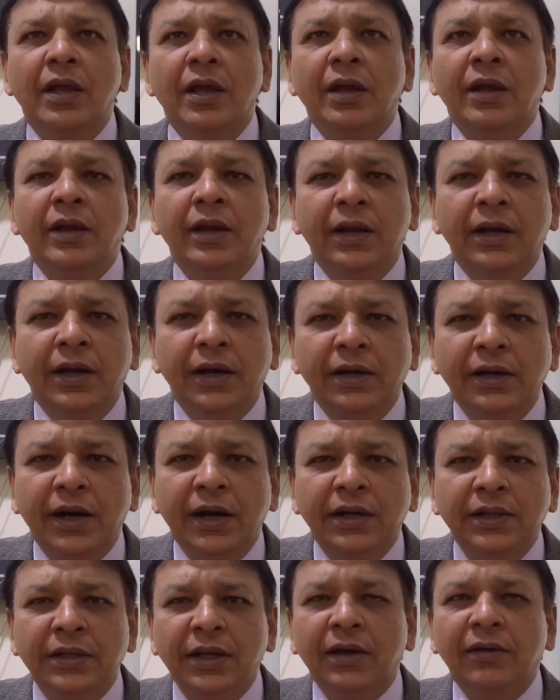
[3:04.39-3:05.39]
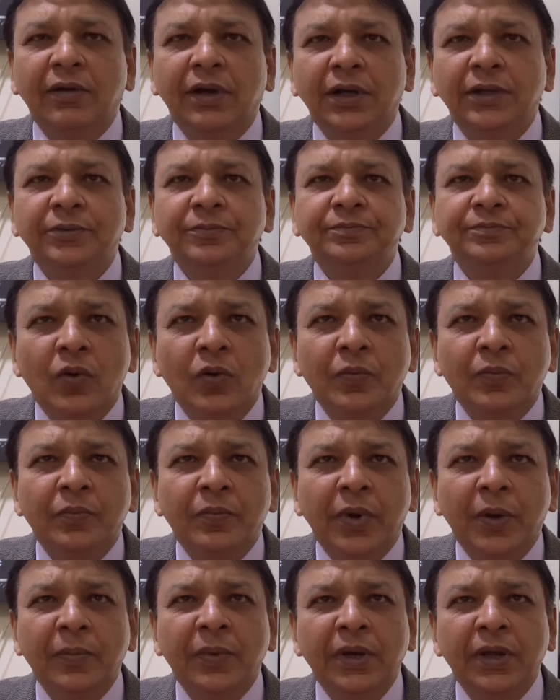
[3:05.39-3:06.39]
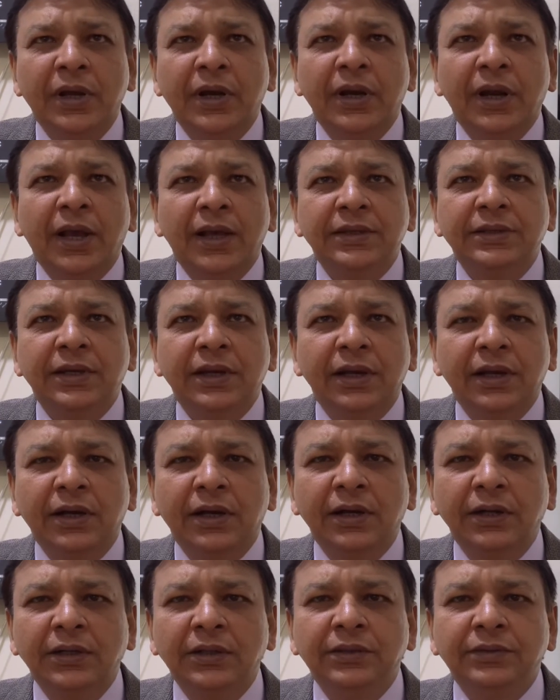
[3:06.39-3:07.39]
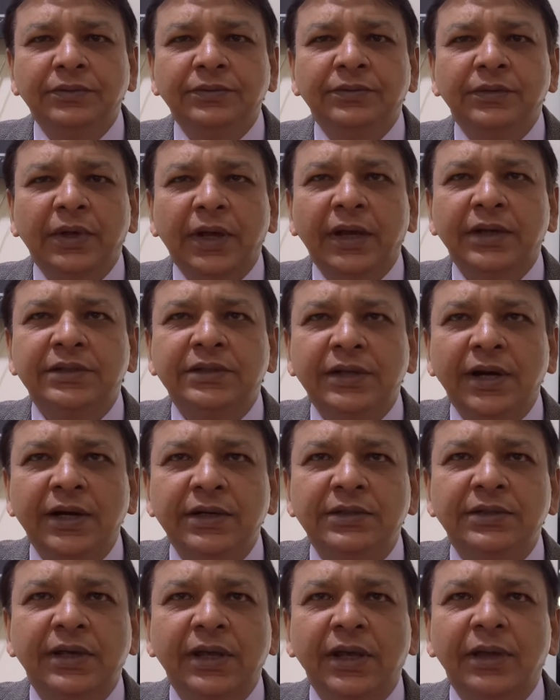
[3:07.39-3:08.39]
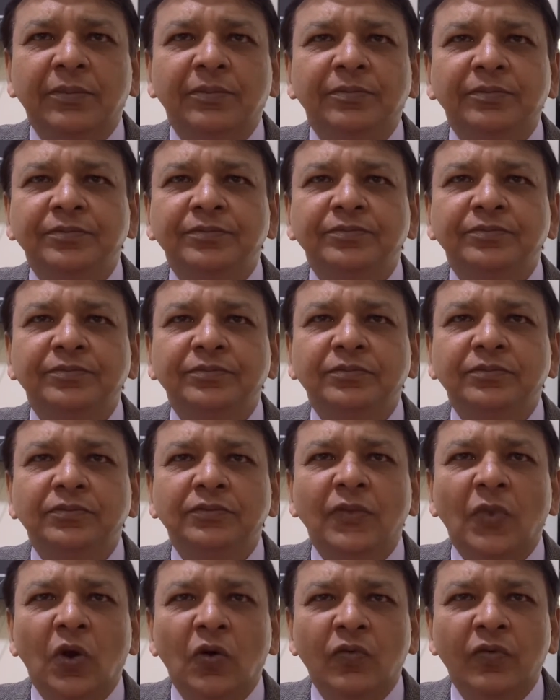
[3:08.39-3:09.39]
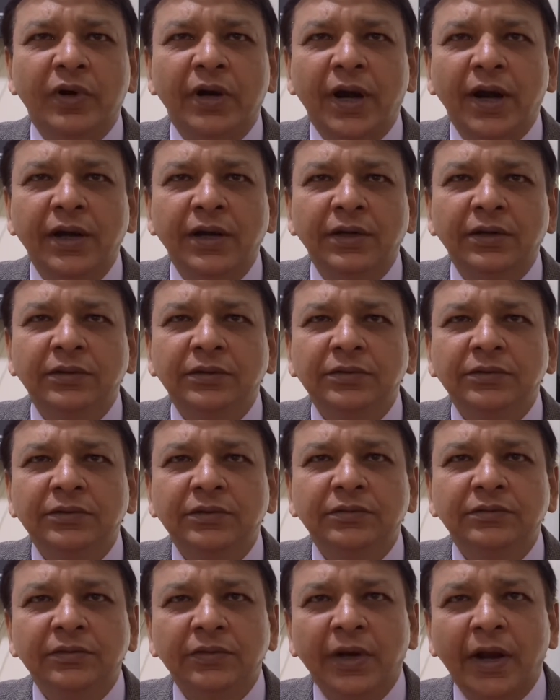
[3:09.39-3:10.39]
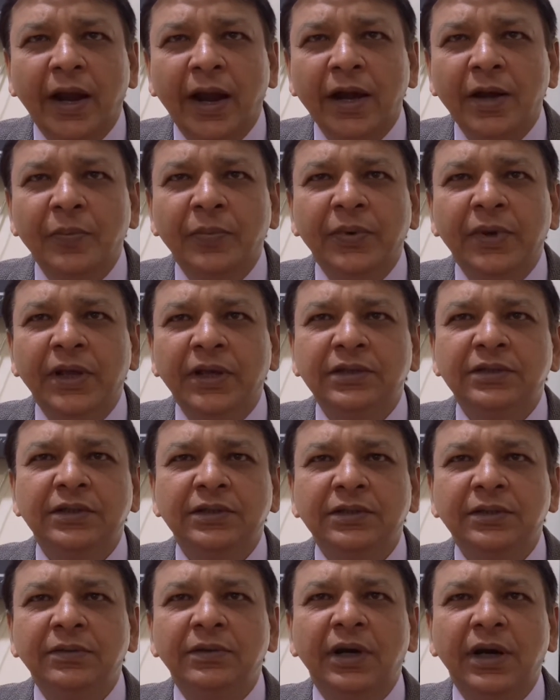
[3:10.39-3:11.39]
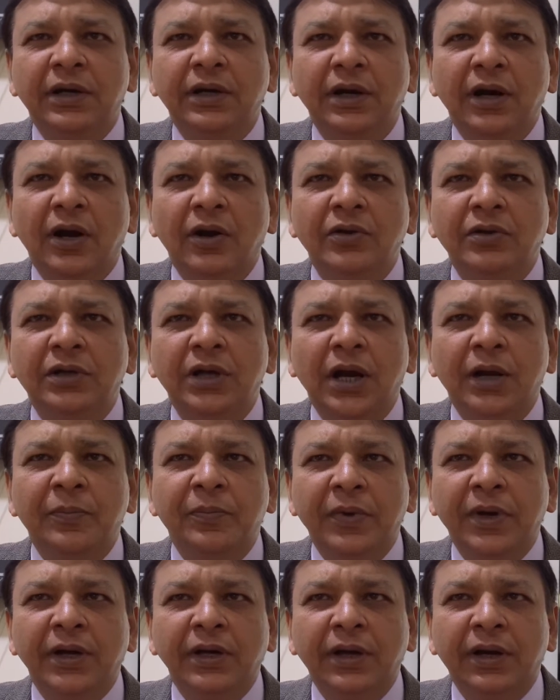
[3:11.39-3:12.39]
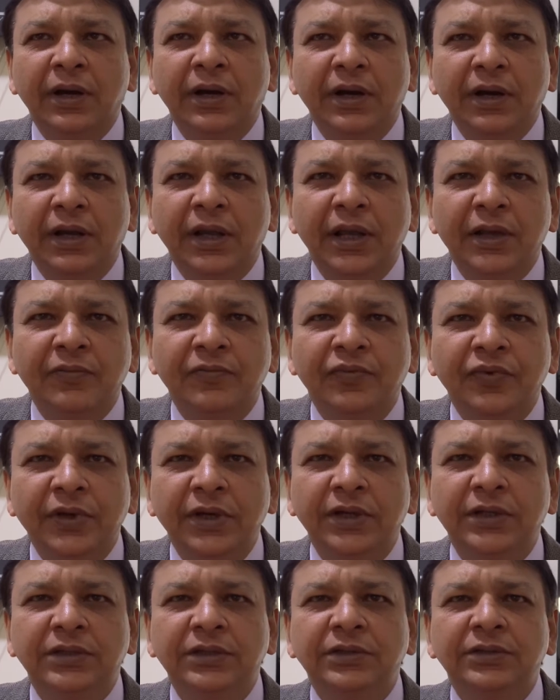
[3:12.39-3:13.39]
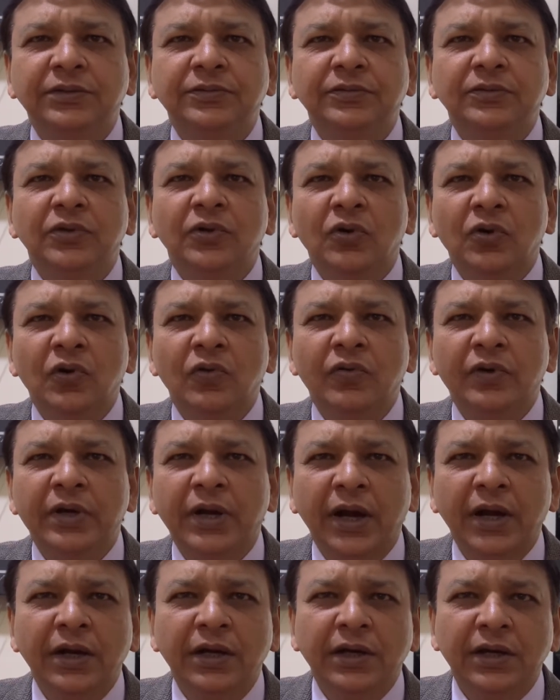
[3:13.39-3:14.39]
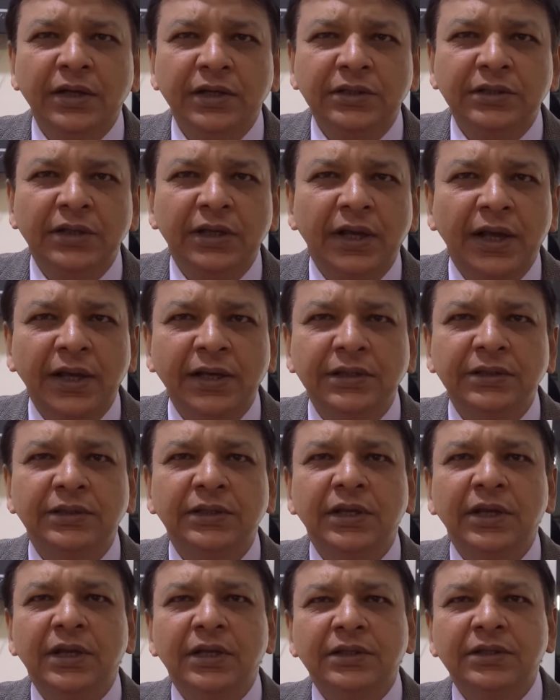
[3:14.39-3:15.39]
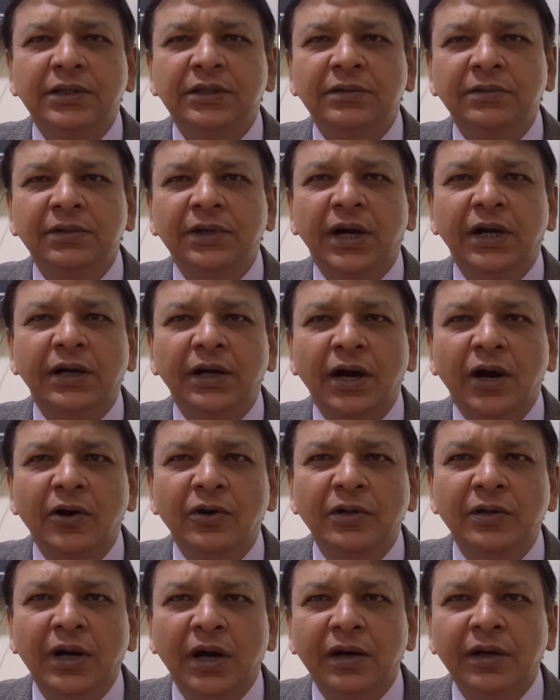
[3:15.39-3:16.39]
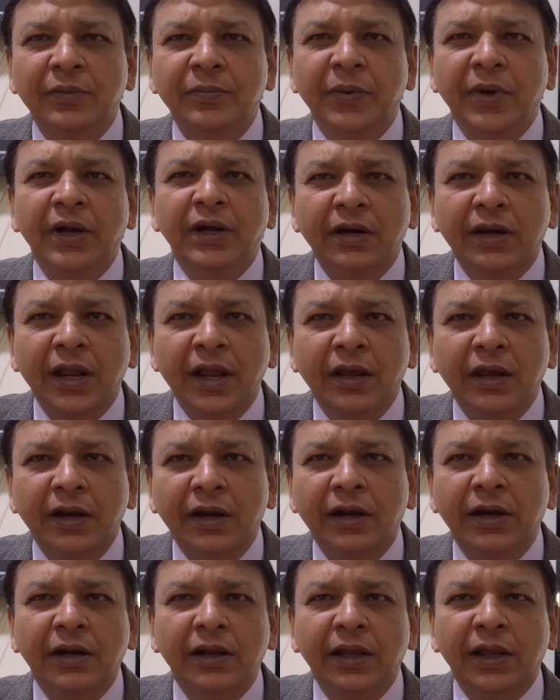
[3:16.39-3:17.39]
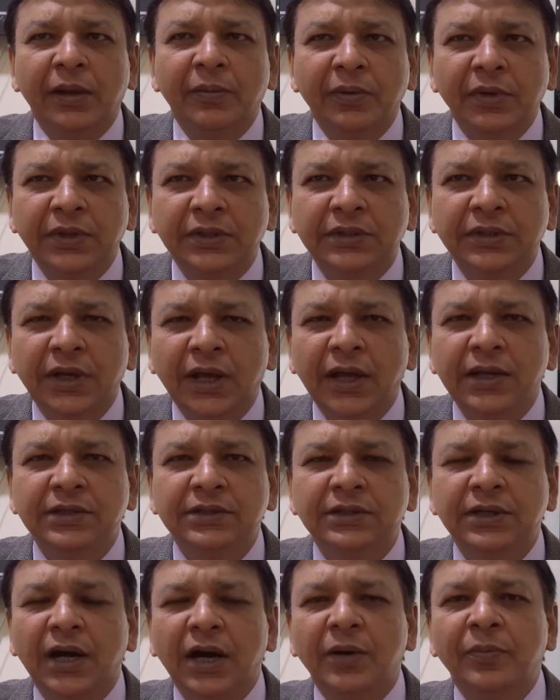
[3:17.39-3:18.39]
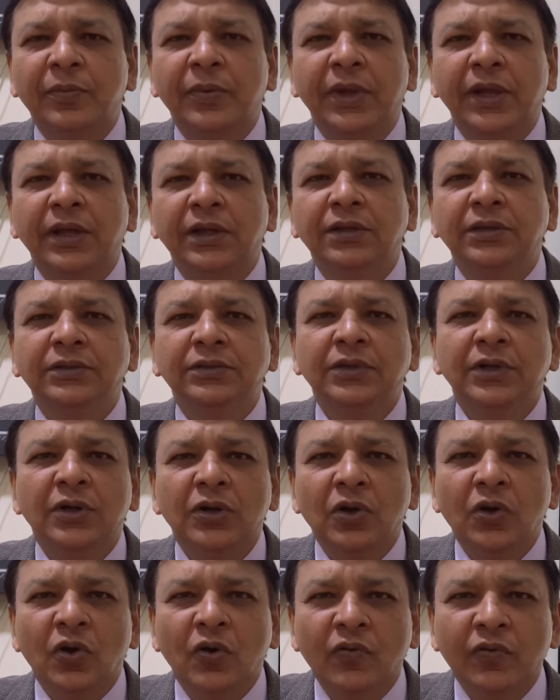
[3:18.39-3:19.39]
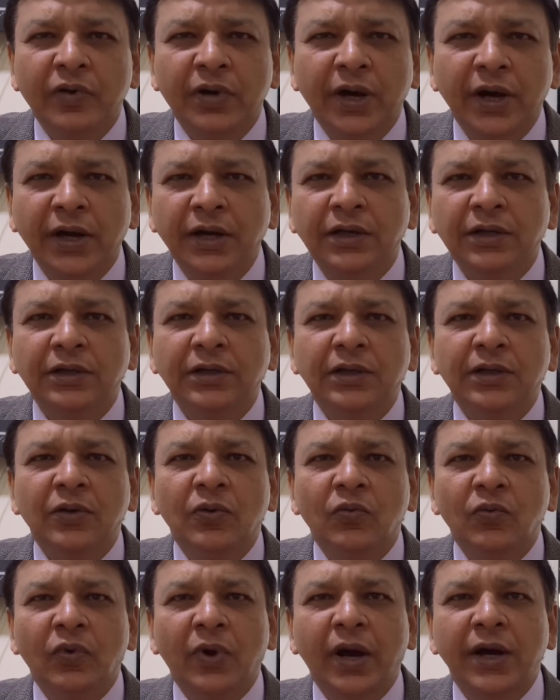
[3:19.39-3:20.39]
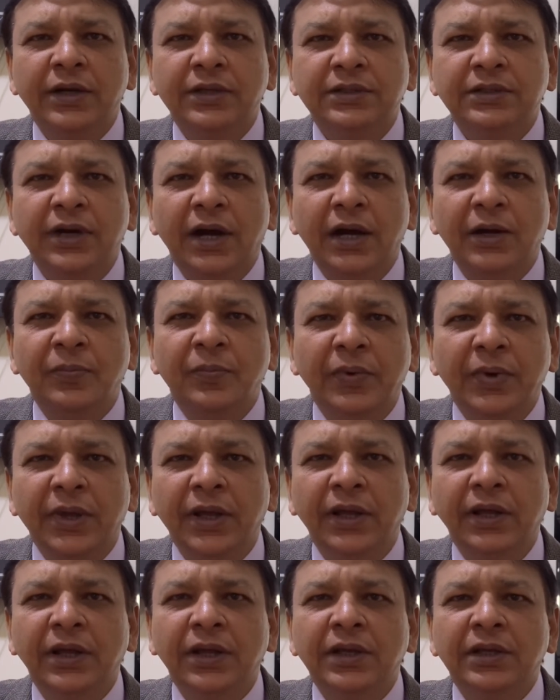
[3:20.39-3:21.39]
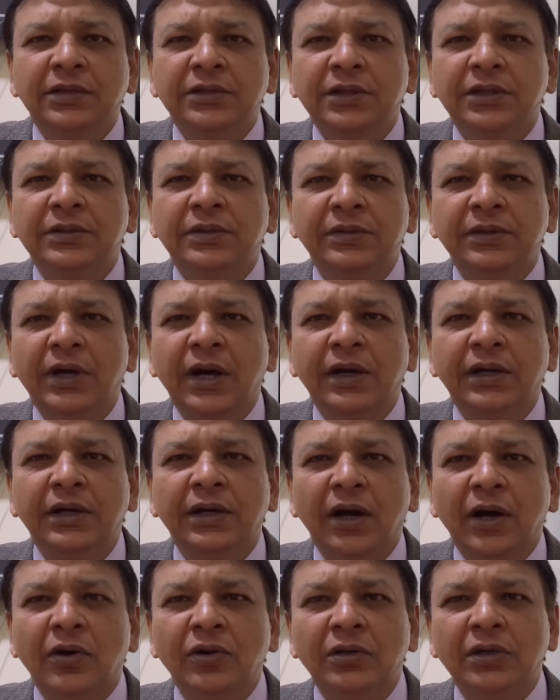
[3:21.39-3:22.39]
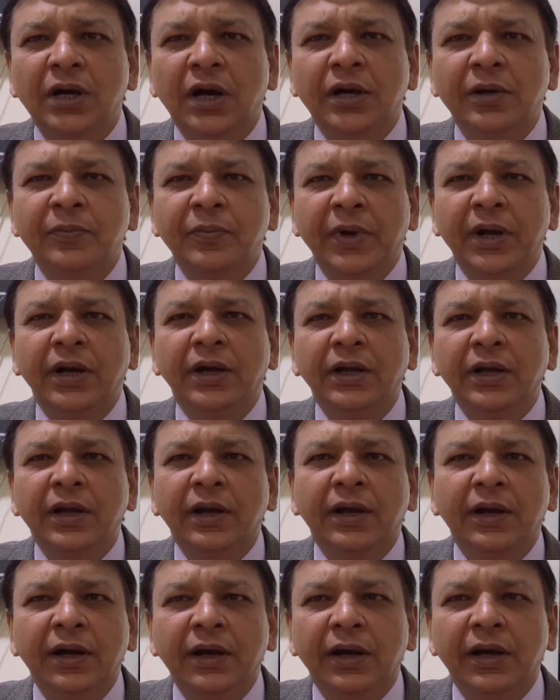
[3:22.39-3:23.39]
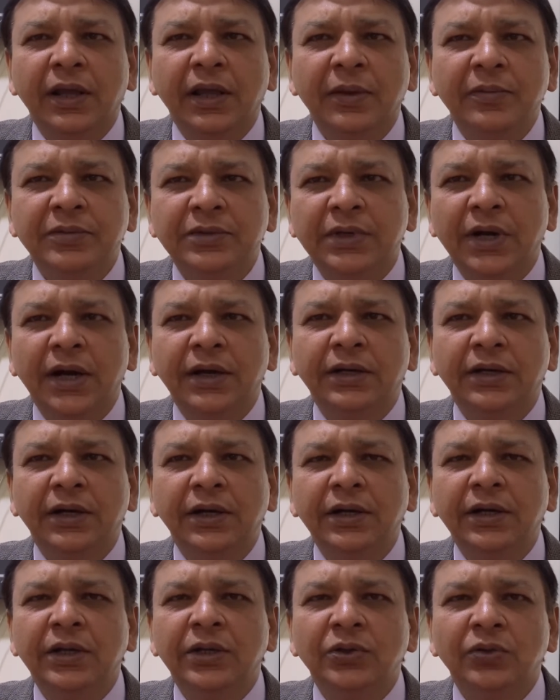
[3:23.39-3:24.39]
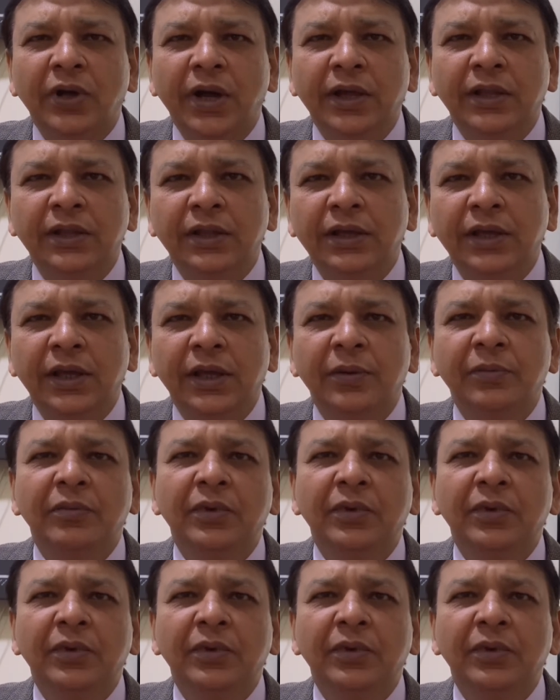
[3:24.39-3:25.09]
Cricket.java, public class cricket extends game, override end play system.out.print cricket game finished, override initialize system.out.print cricket game initialize, start playing, override void start play system.out.print cricket game started, enjoy the game,